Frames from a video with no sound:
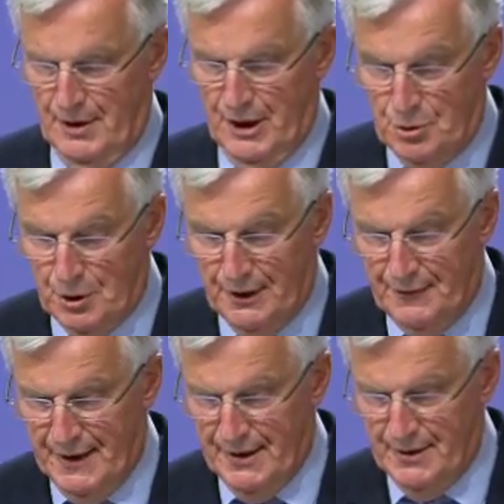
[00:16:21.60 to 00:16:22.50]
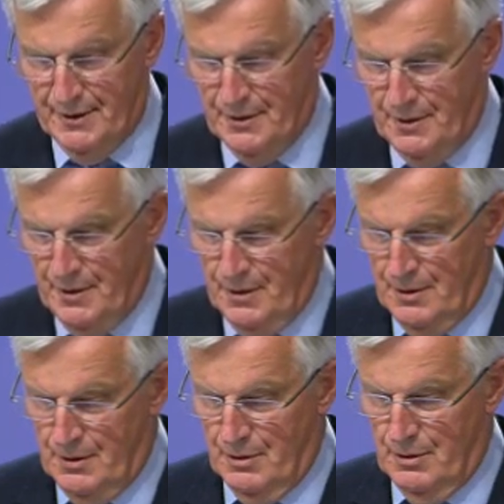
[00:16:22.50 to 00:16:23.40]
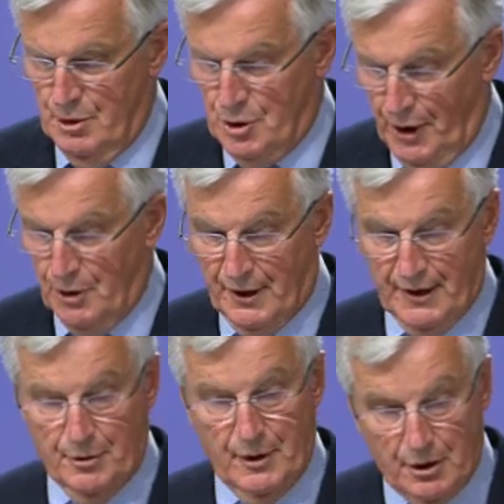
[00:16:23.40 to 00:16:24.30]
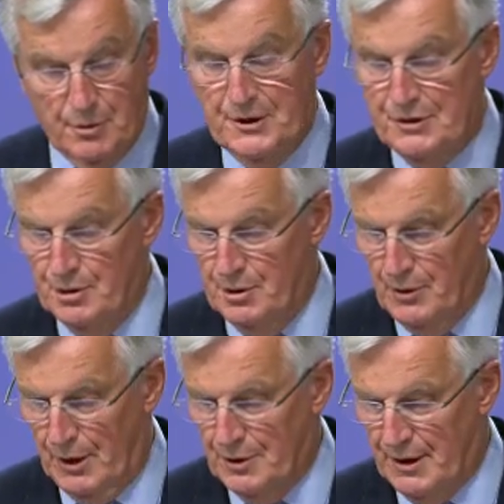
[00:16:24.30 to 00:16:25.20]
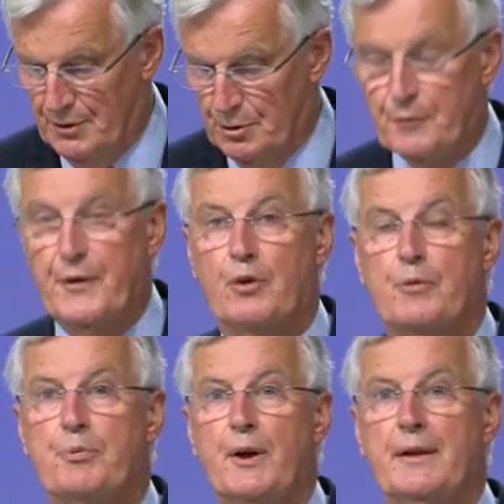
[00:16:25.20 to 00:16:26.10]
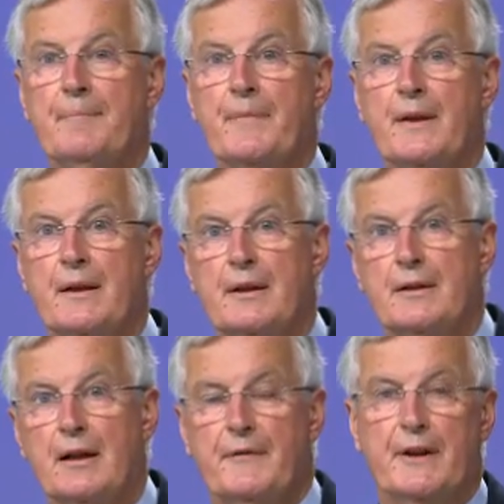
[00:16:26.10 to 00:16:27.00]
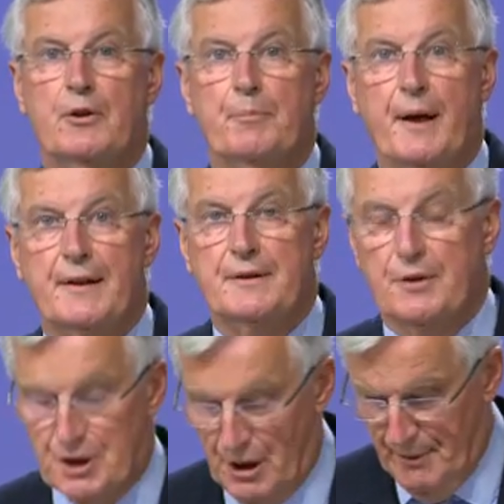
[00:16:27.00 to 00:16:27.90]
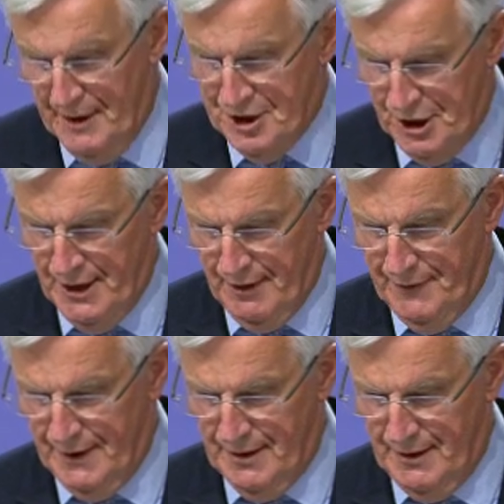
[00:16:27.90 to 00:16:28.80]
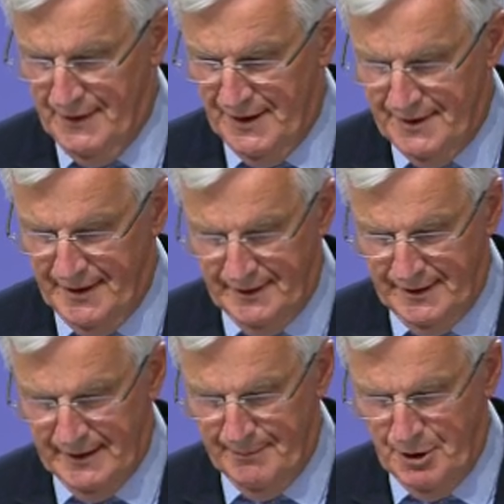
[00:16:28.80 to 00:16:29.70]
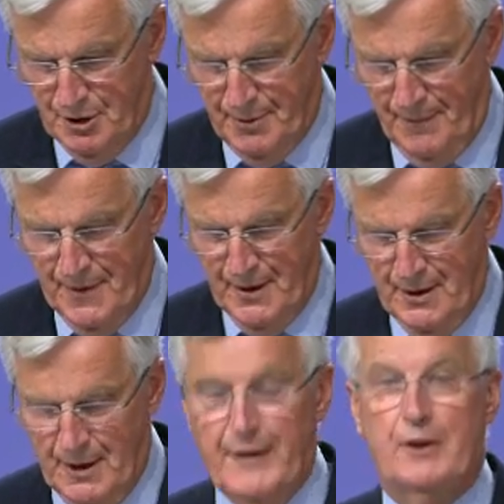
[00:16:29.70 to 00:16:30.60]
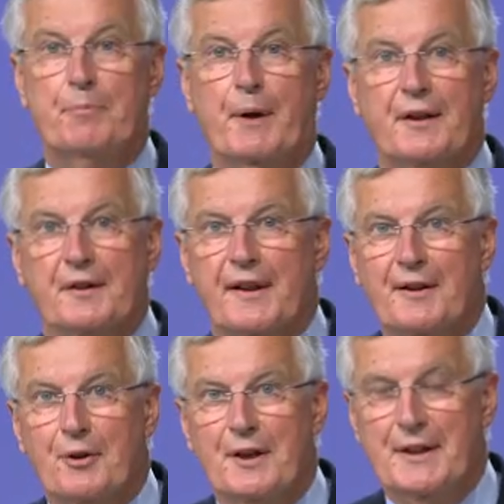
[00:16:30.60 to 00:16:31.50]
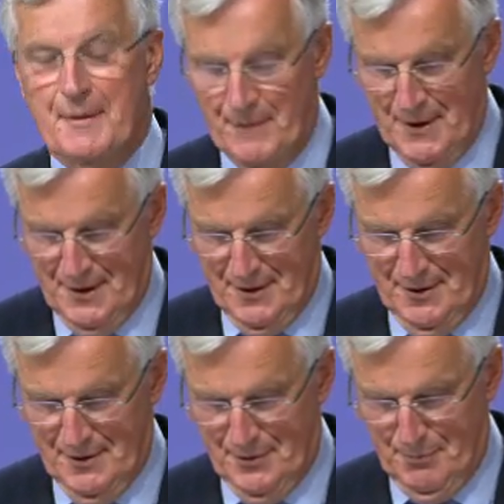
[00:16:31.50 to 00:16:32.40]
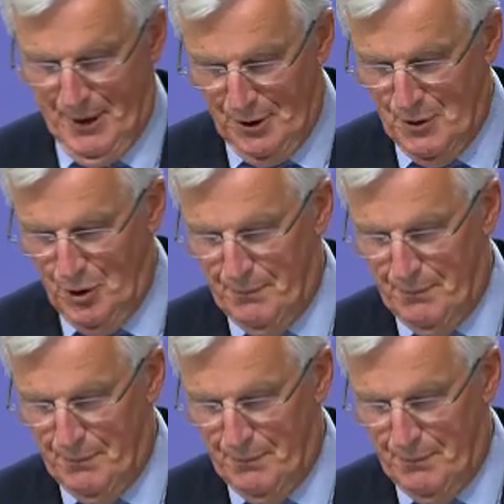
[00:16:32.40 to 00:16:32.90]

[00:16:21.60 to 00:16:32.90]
so, ladies and gentlemen, in the coming days, I will have an opportunity. The Commission will be able to take stock with uh, President Charles Michel, with the 27 member states,